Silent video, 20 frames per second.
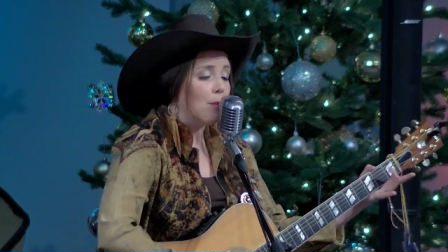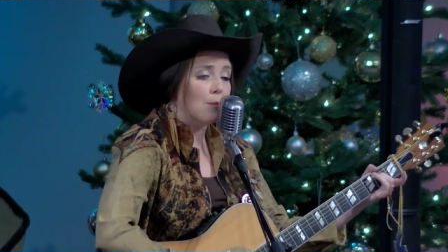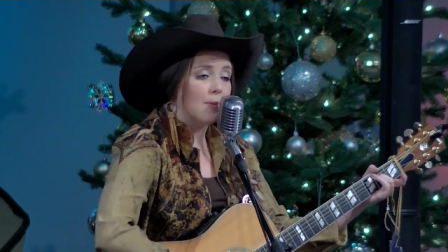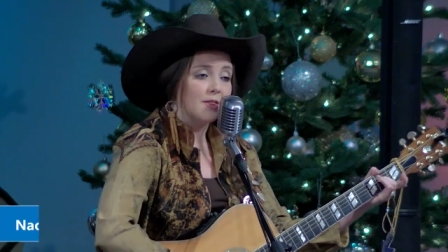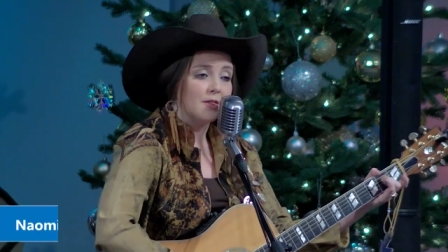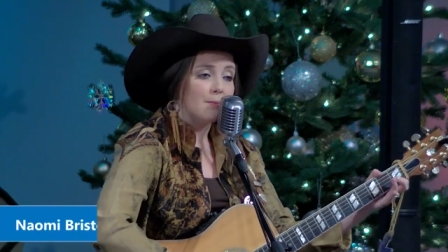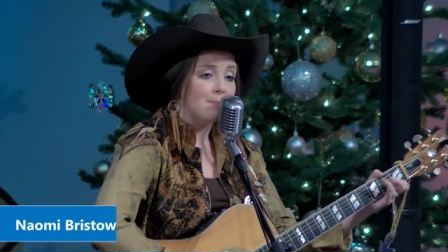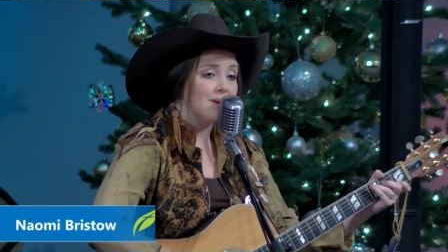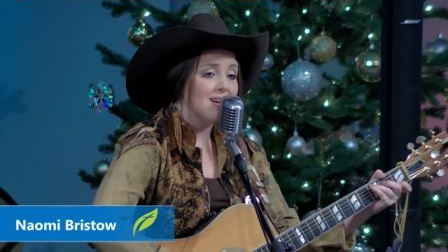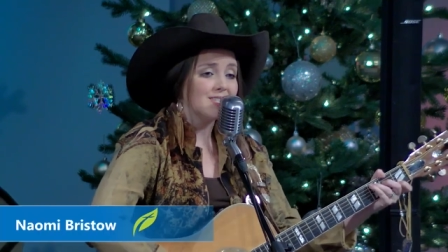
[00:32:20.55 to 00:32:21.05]

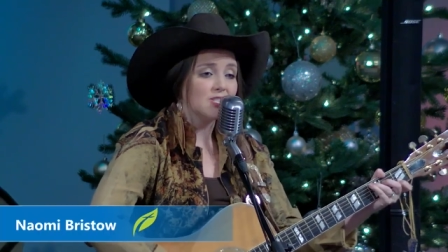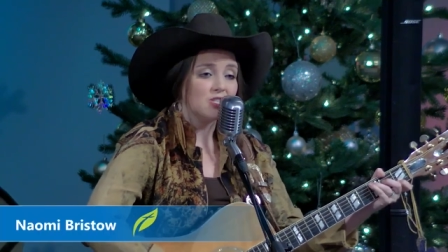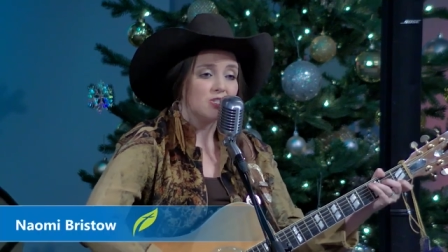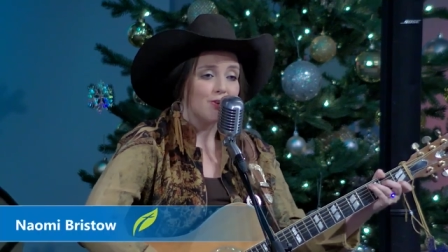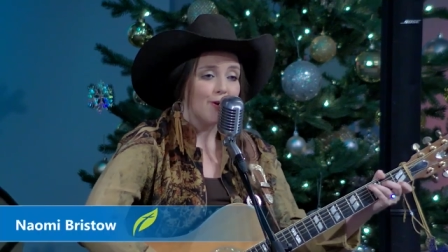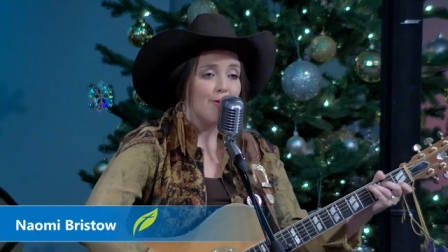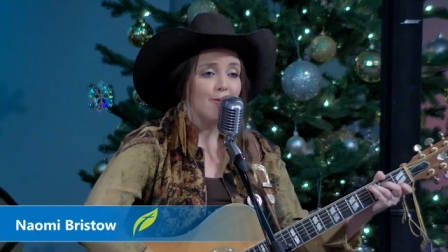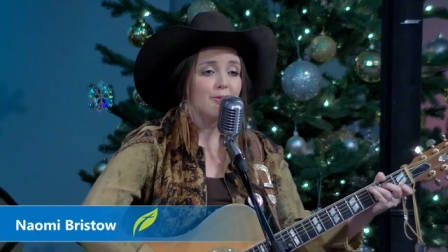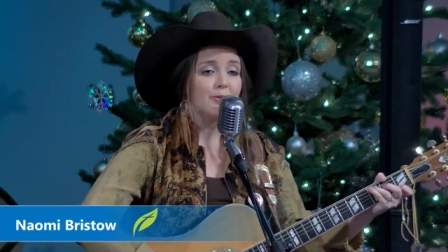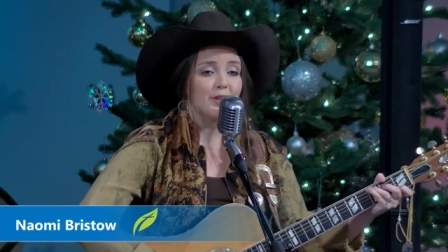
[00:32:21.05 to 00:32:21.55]
But the
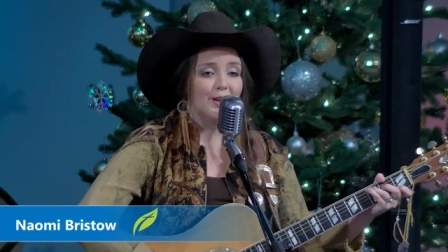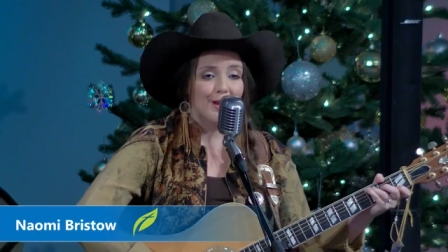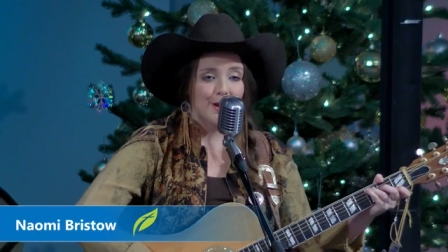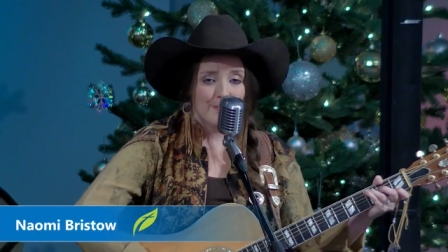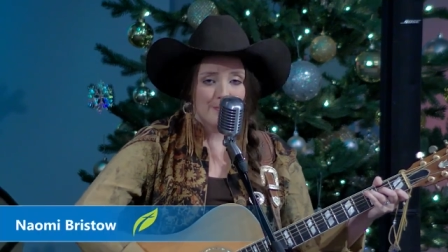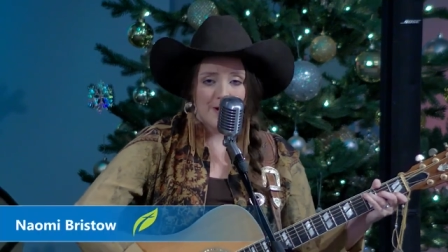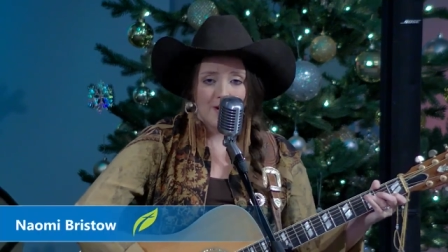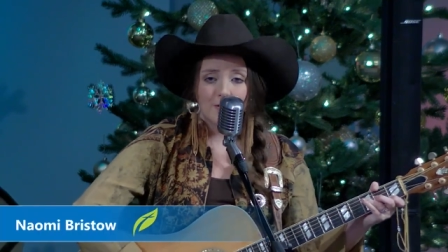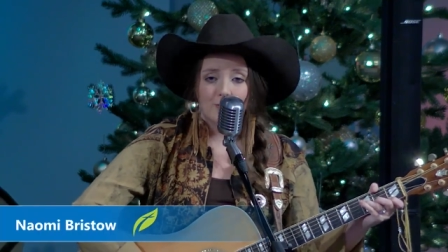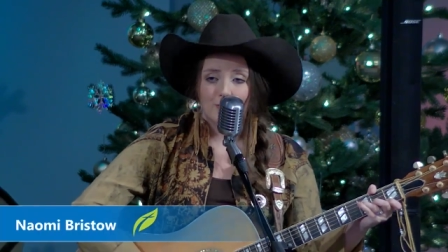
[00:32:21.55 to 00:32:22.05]
best old thing
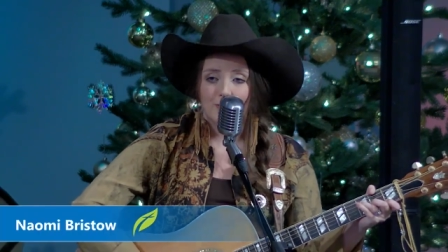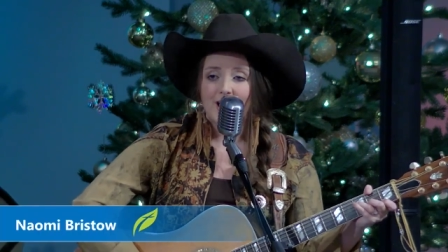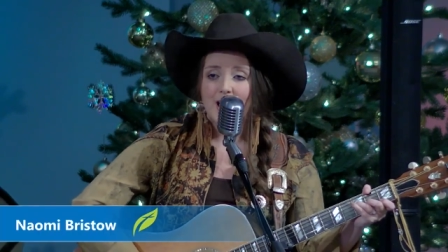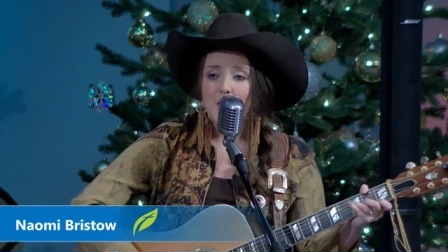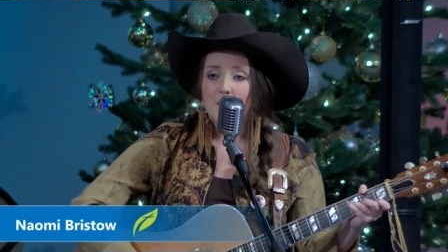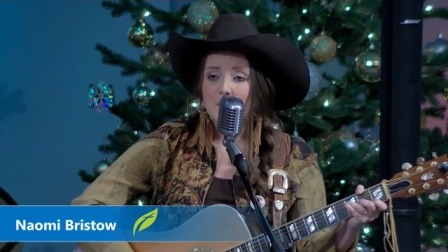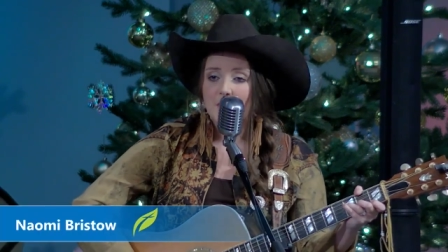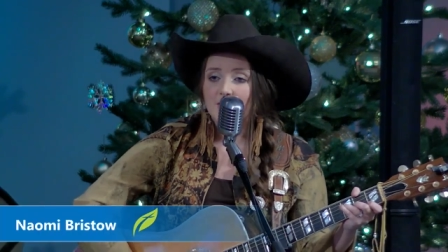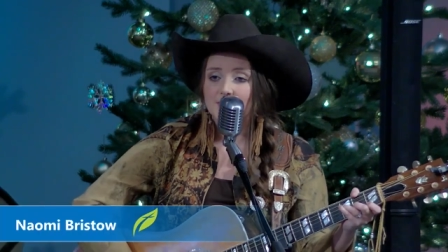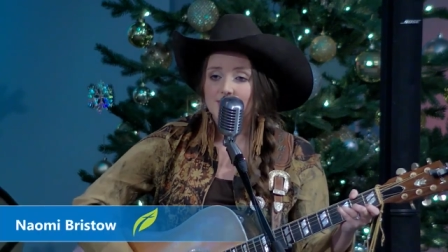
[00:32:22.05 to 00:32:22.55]
about
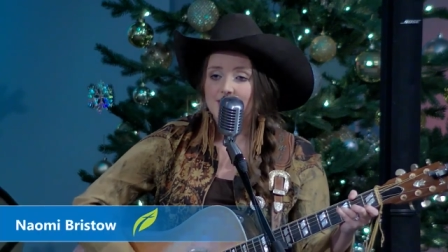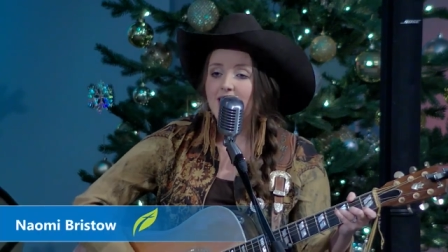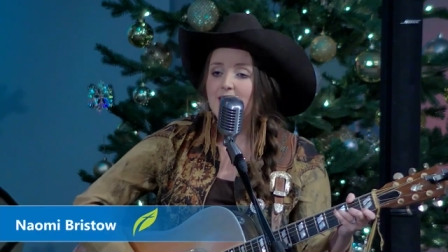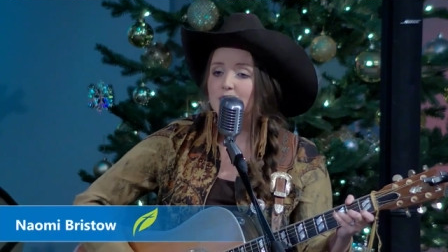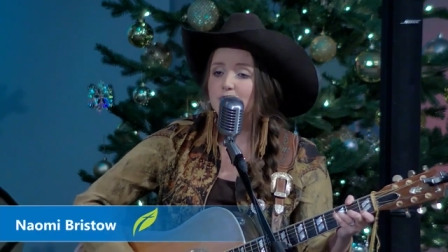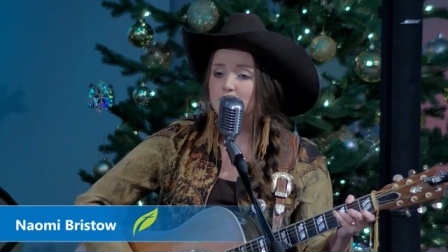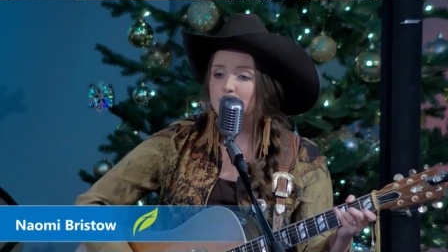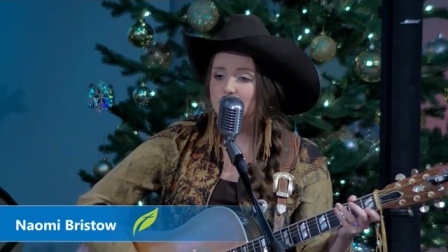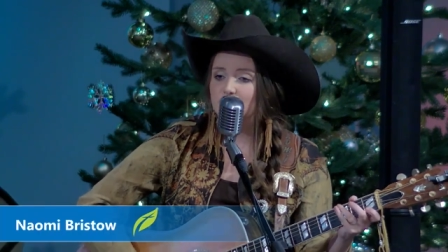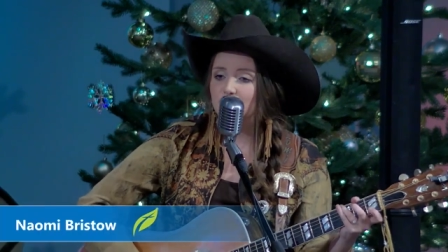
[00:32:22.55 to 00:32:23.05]
Grandma's
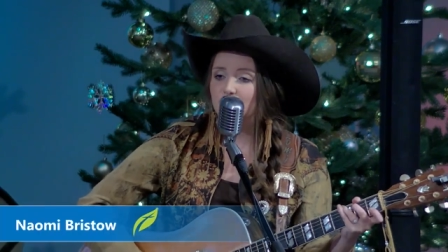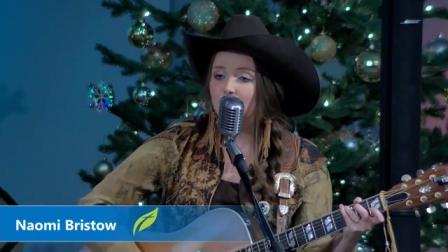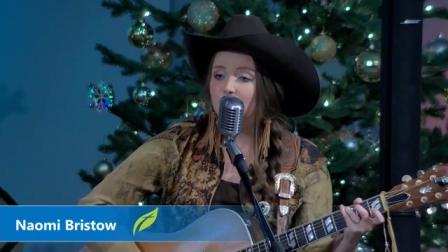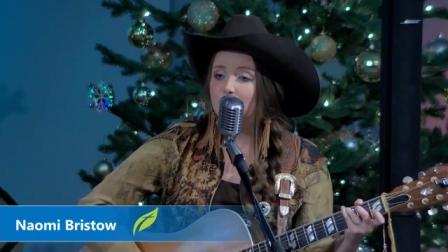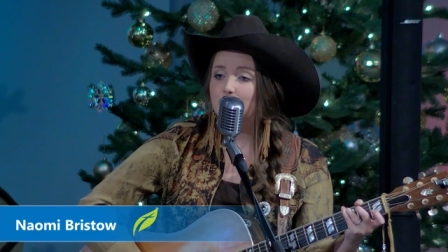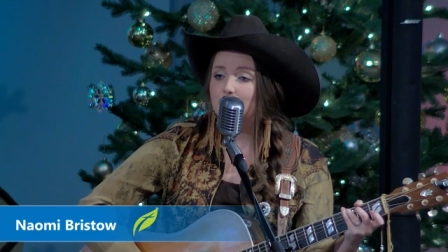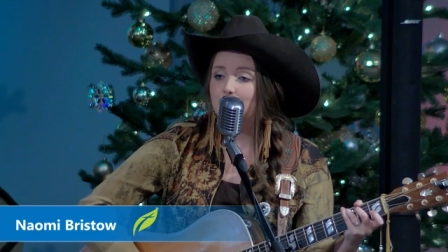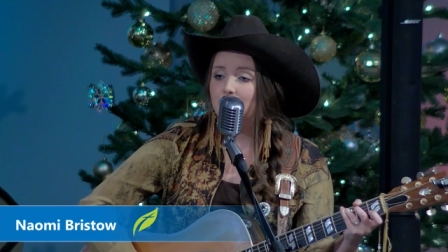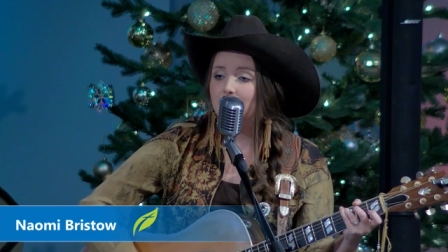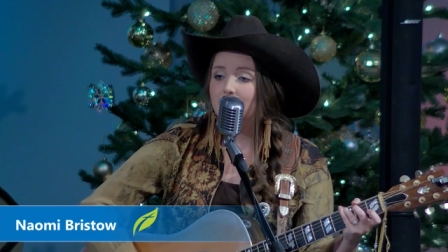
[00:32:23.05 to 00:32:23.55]
house is the
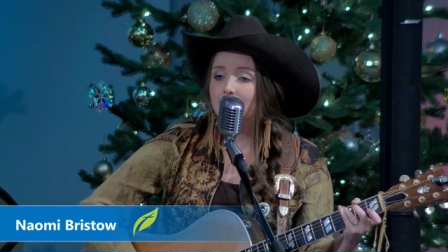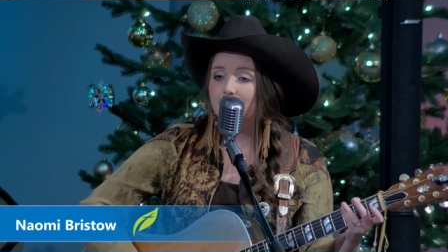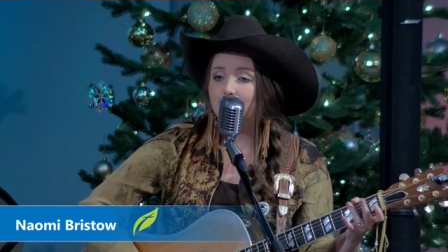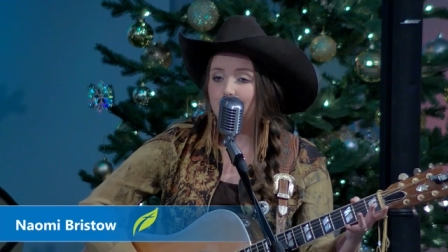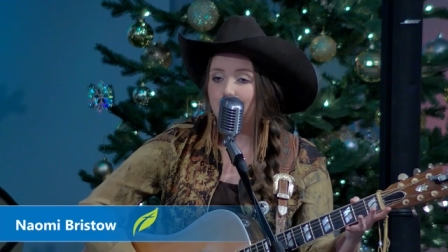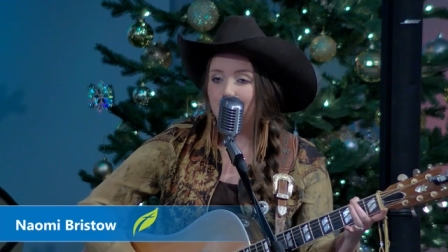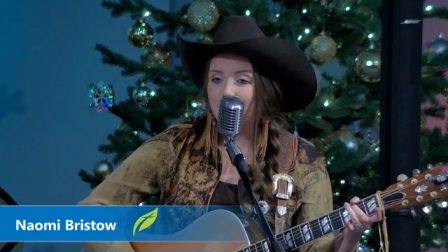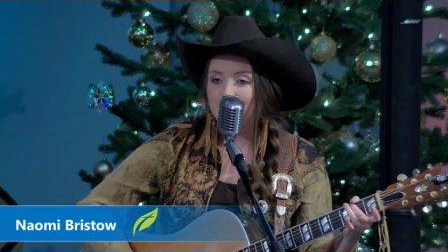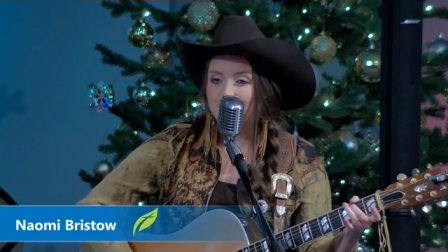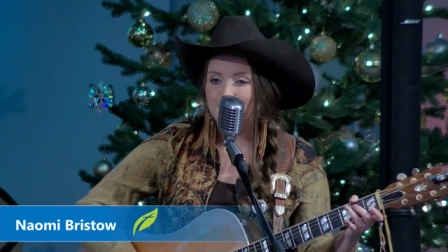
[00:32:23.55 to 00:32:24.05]
great big
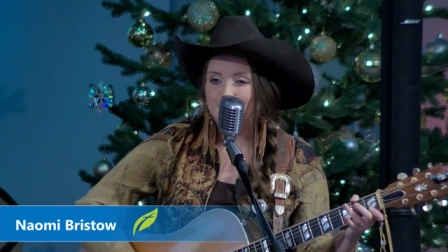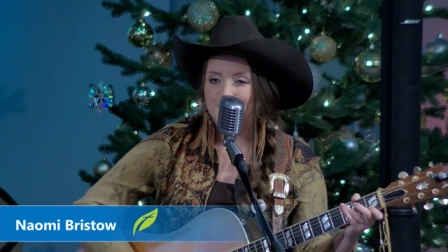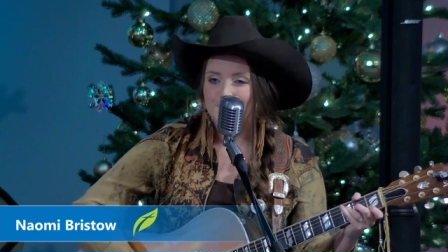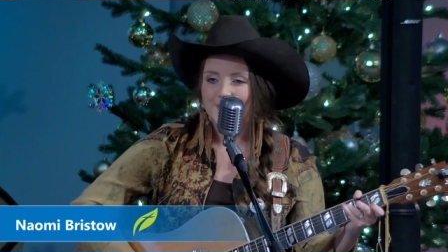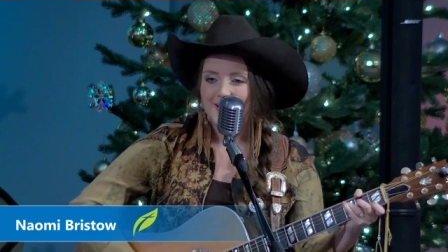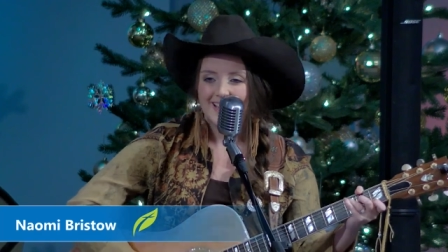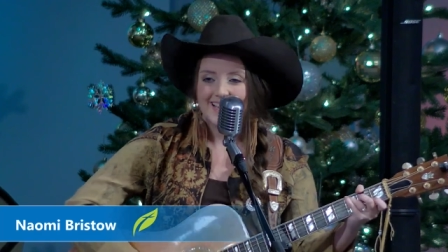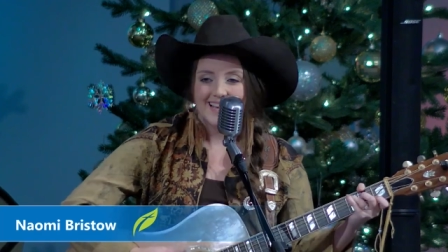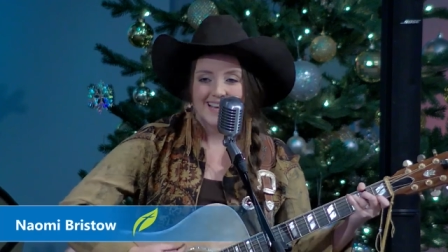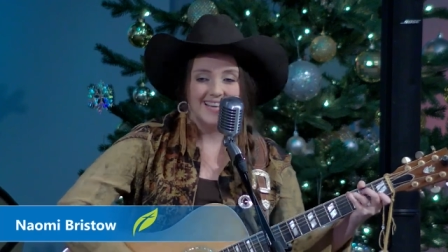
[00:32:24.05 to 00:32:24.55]
feather
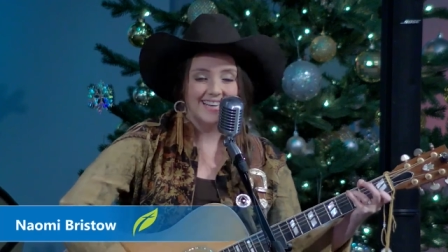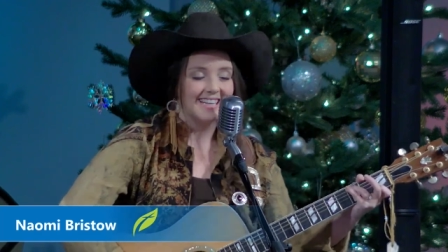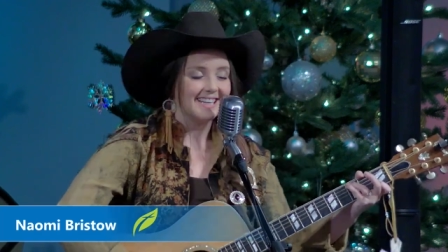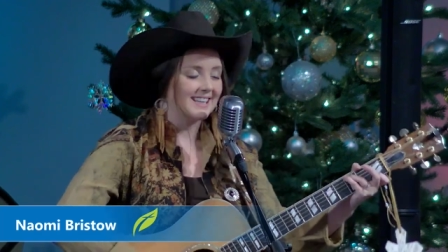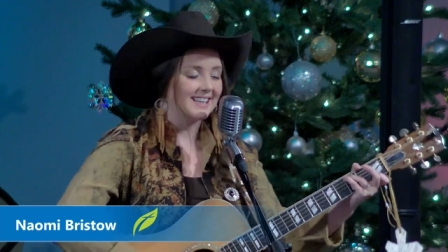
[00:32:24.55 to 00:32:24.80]
bed.